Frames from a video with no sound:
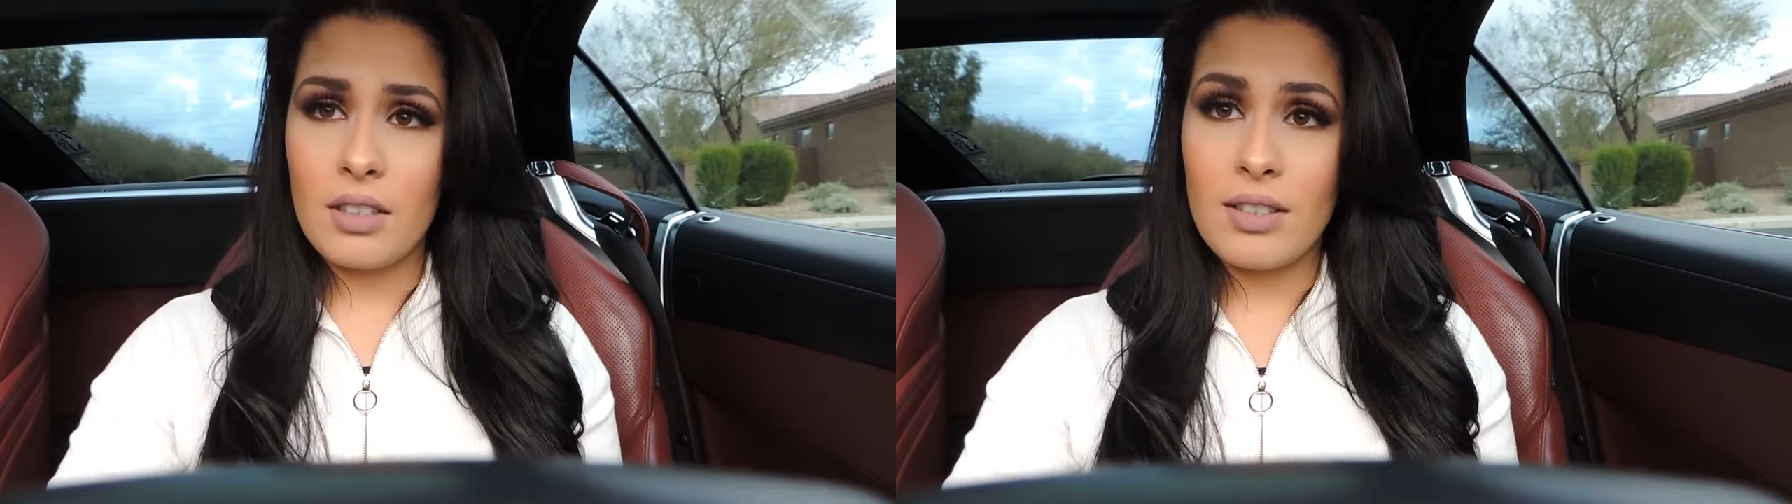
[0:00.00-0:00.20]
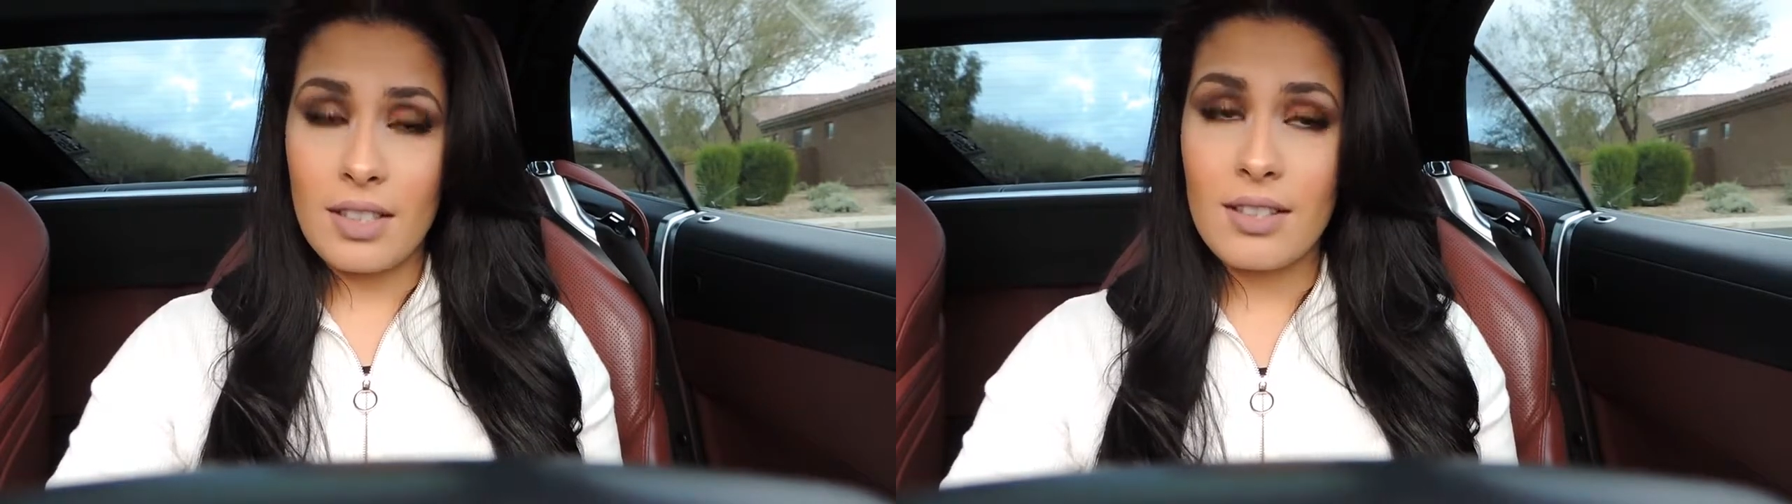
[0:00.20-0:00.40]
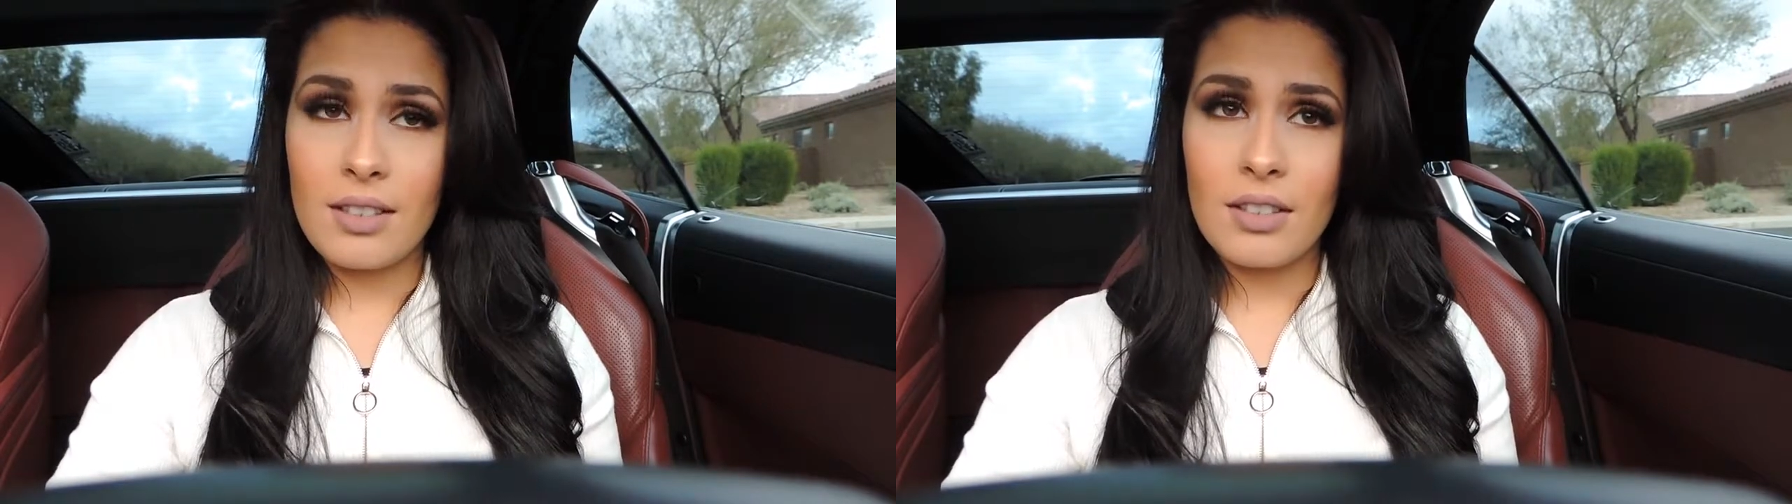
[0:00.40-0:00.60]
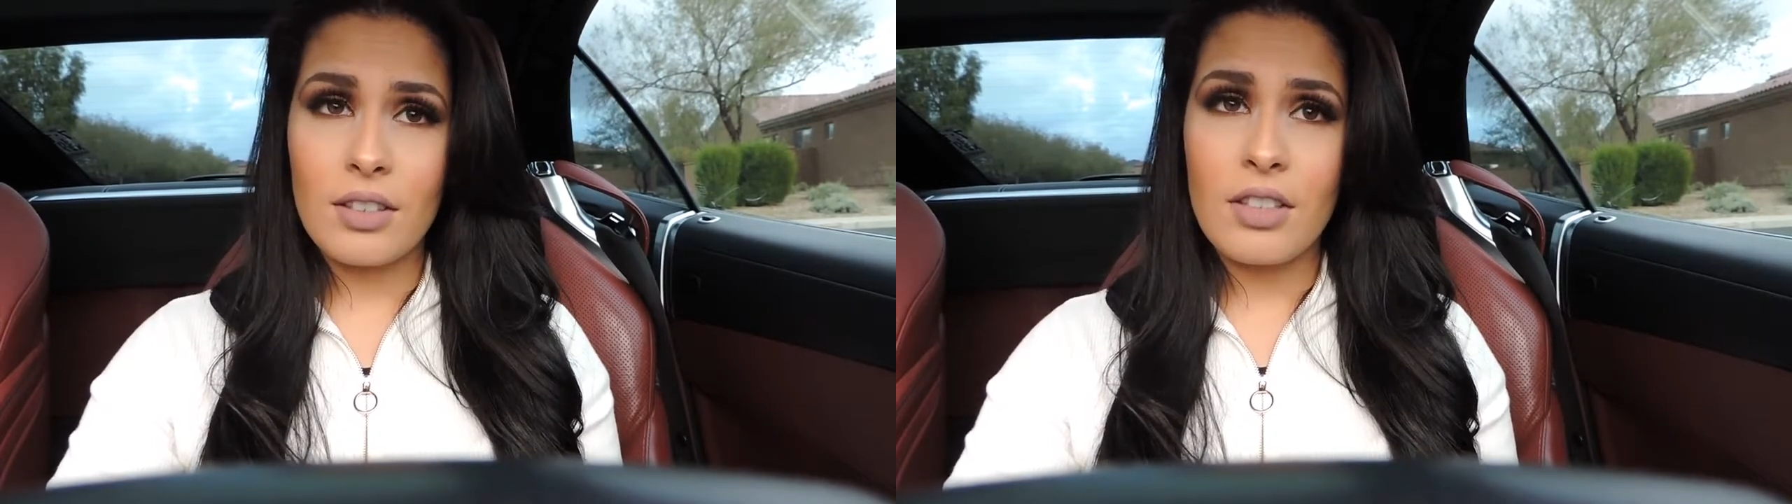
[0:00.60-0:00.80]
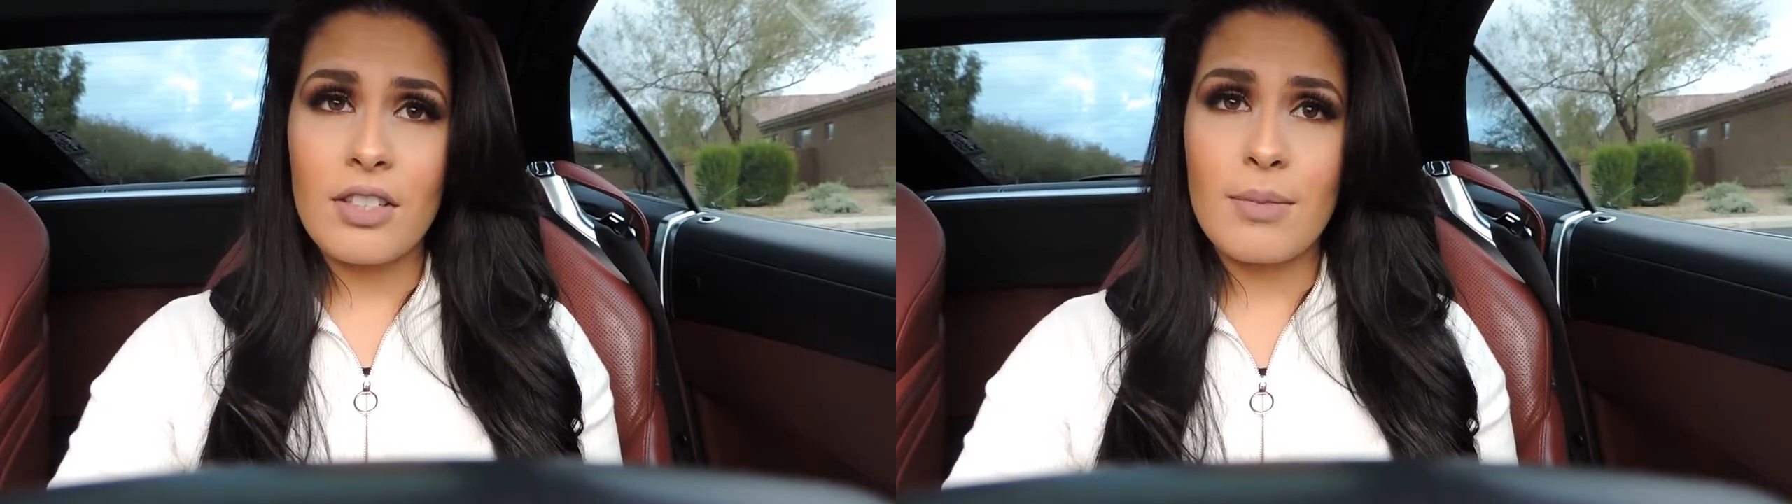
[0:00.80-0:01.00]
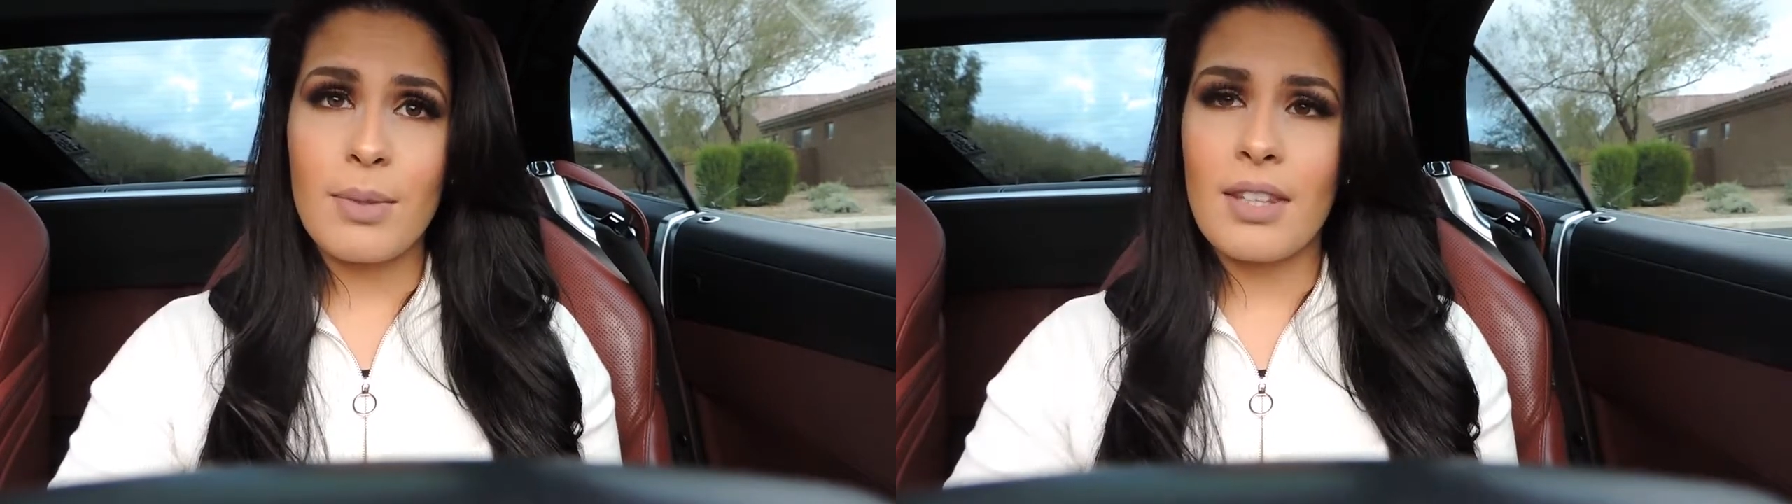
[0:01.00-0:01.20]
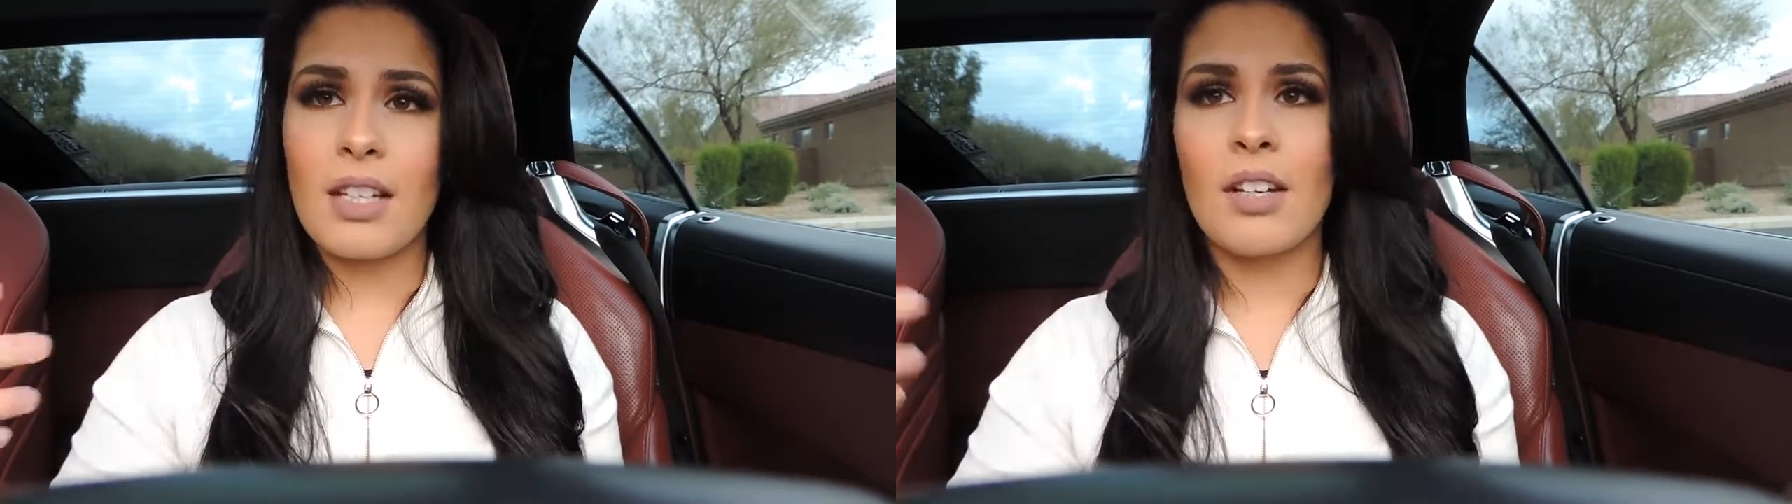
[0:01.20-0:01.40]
6 cylinders, but they